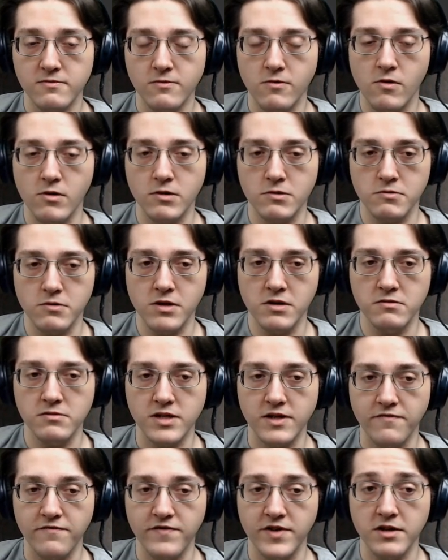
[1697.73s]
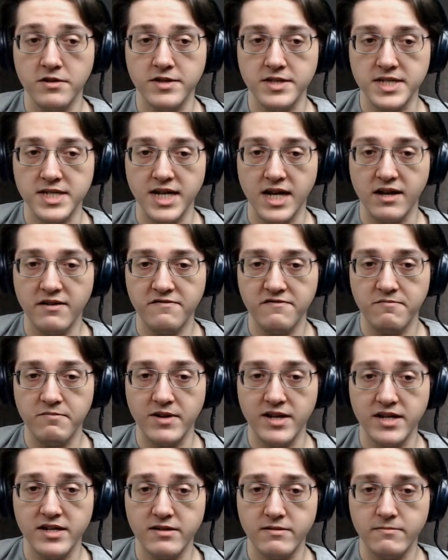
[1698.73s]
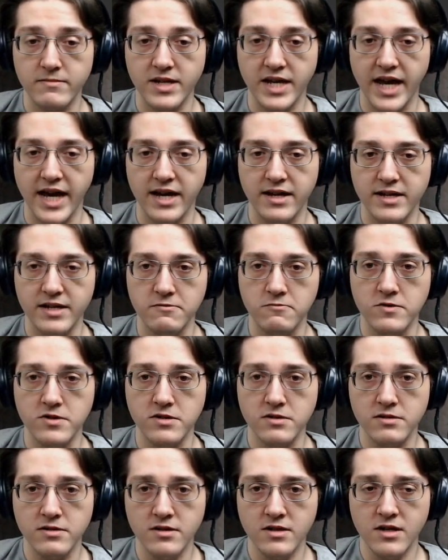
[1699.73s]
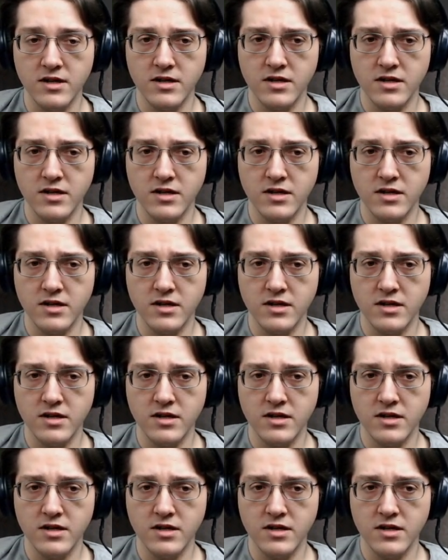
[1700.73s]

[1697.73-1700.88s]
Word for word: quote-unquote, to fill the stuff, but yeah, it will